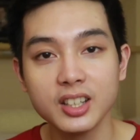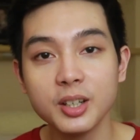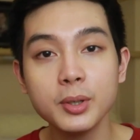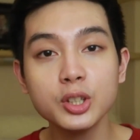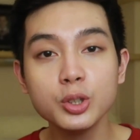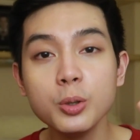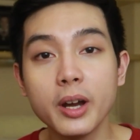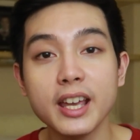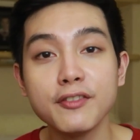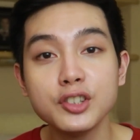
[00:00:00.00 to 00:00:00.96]
Number
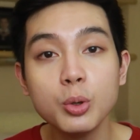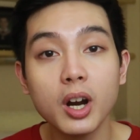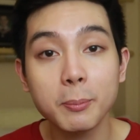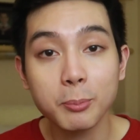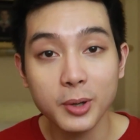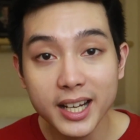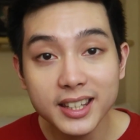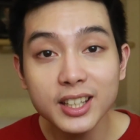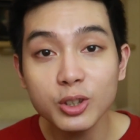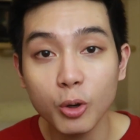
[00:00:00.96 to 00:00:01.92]
2, if you are
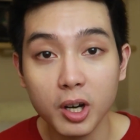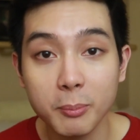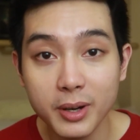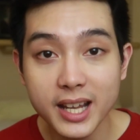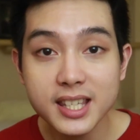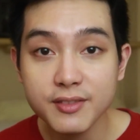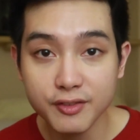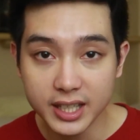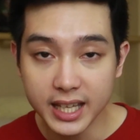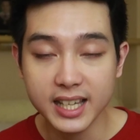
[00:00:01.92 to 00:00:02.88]
pregnant or
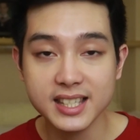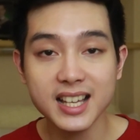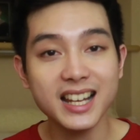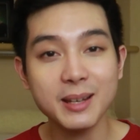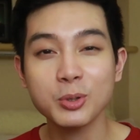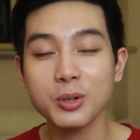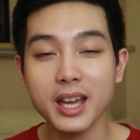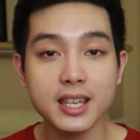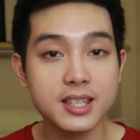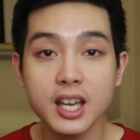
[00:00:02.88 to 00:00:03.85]
breastfeeding, sa alam ko
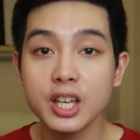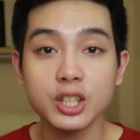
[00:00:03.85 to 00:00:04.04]
guys,